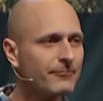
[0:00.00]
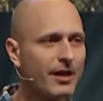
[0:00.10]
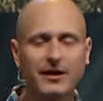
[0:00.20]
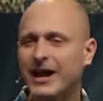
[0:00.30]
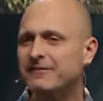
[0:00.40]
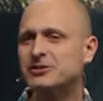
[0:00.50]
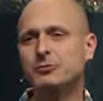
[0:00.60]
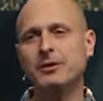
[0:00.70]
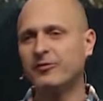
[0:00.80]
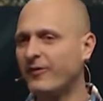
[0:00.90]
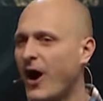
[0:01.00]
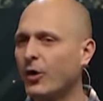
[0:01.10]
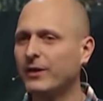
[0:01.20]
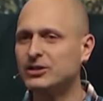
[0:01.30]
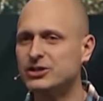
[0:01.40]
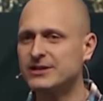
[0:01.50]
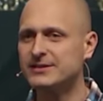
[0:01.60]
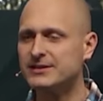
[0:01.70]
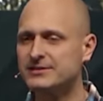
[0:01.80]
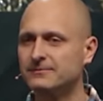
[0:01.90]
A lot of us, we've been following
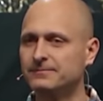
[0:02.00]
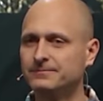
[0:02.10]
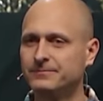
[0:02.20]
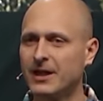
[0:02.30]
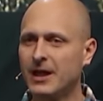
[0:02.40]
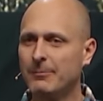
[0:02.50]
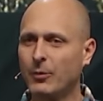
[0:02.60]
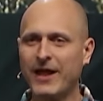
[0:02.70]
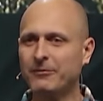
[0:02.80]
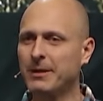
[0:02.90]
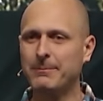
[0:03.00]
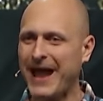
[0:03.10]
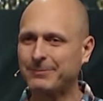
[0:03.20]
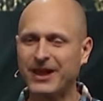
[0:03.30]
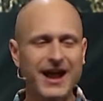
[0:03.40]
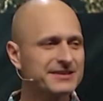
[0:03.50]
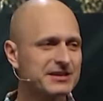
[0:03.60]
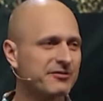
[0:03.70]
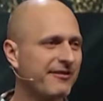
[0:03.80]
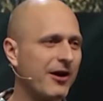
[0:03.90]
Jesus, but we haven't been baptized as
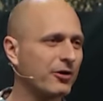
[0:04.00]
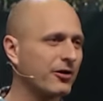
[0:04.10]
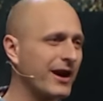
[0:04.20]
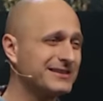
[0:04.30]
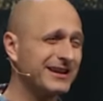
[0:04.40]
a follower of Christ.